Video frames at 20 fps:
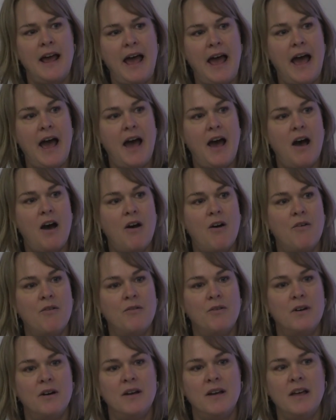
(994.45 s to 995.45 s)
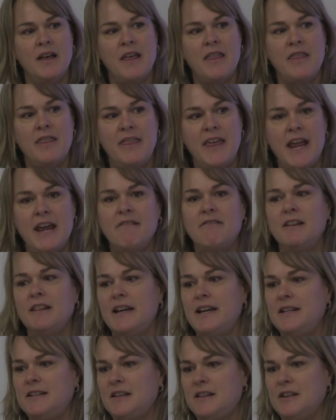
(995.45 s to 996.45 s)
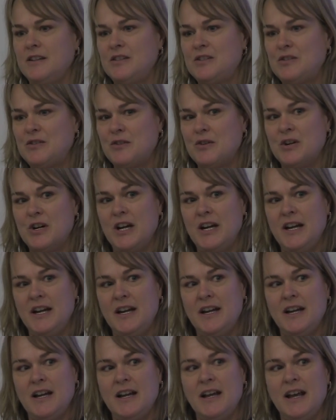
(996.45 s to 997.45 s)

how they relate to the story.